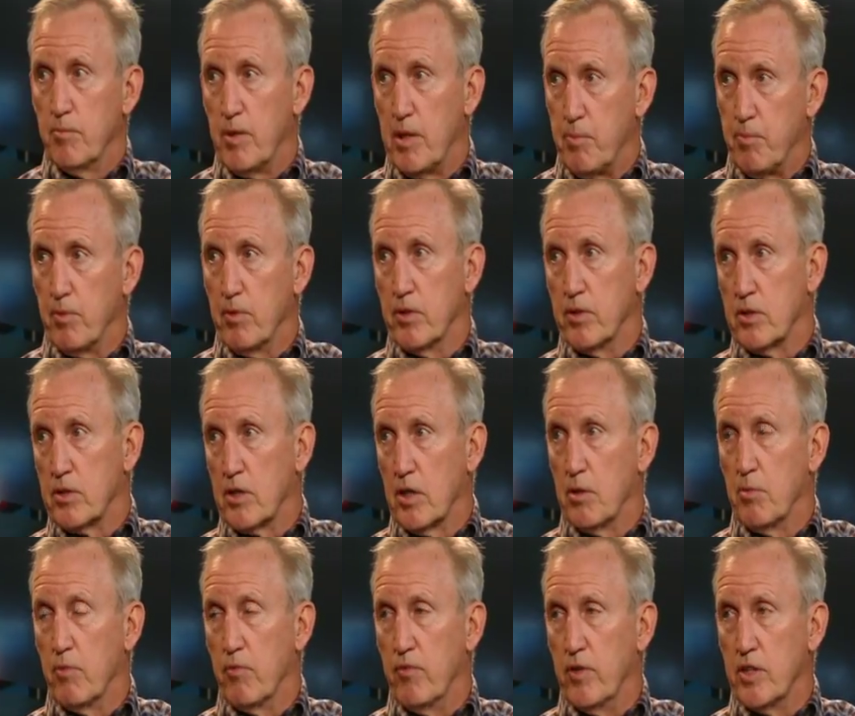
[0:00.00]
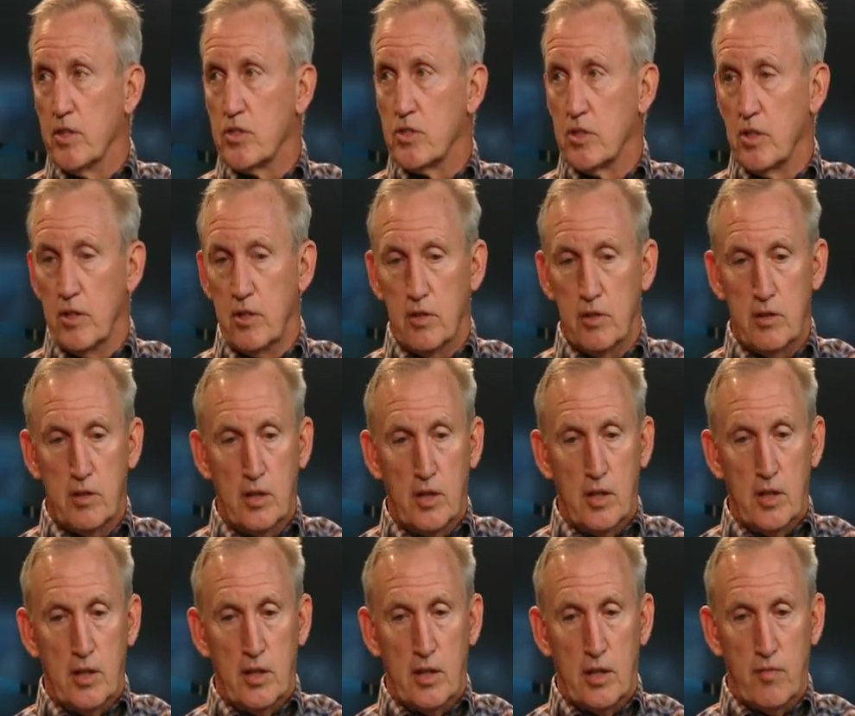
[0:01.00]
people in the Curb Event Center
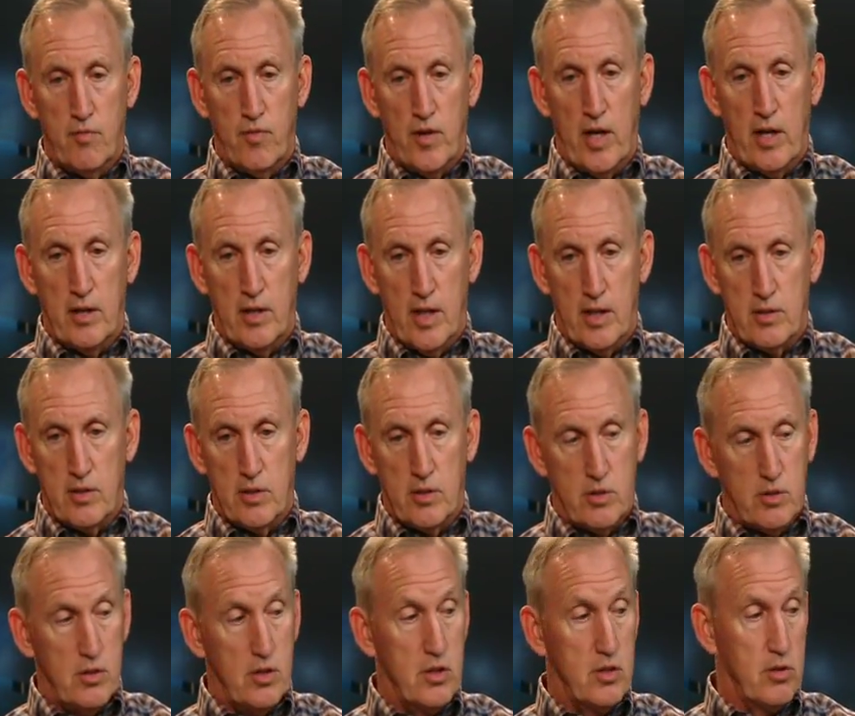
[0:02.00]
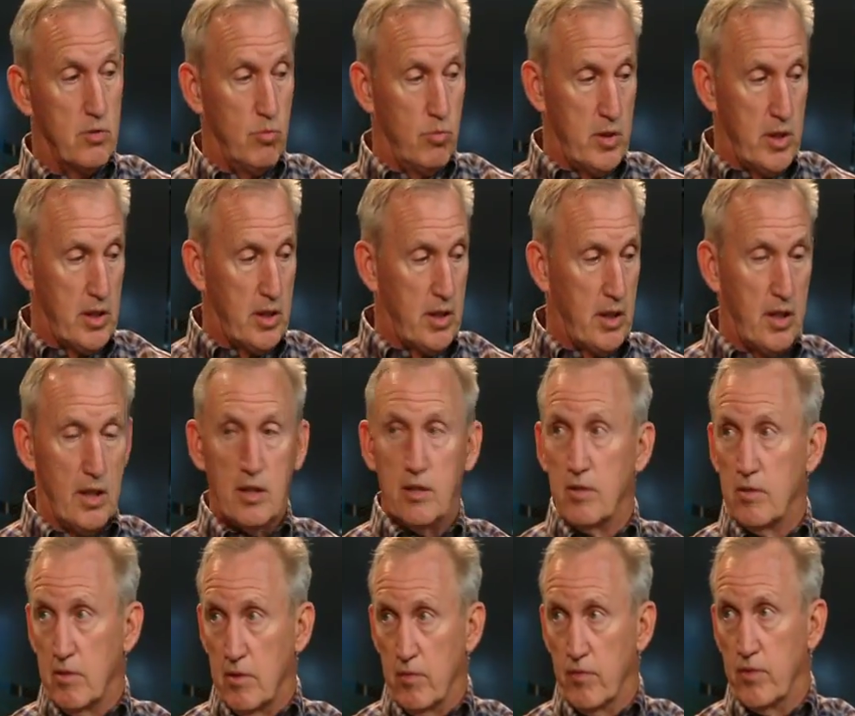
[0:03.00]
and found out that, that the
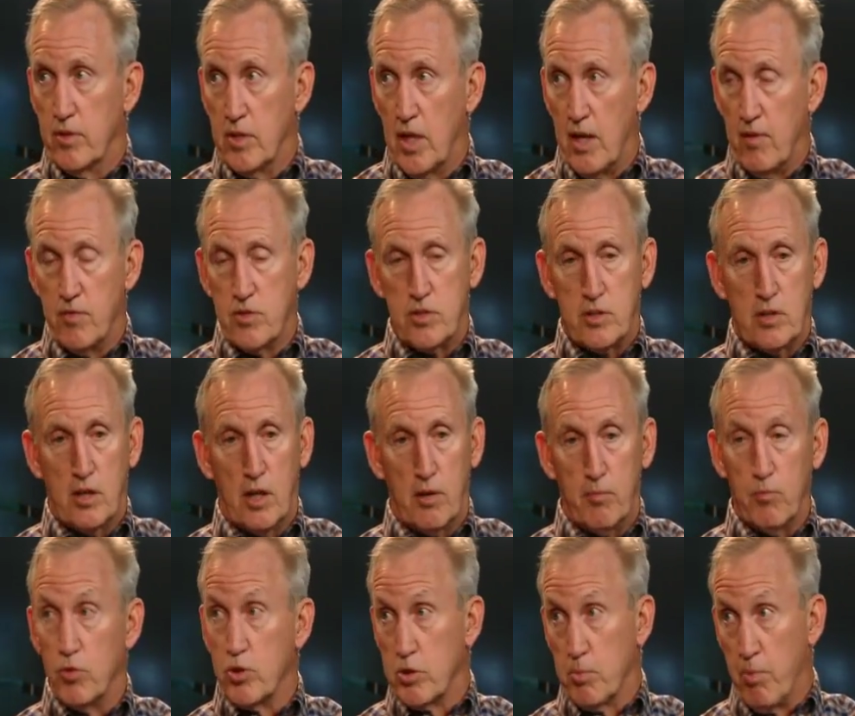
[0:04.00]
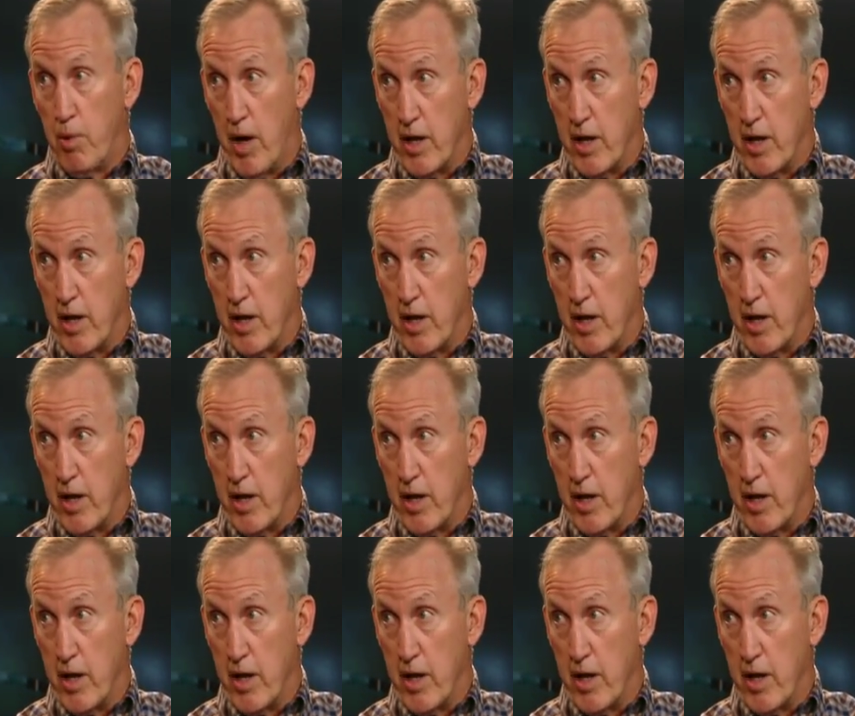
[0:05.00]
weekend of the Davis Cup was a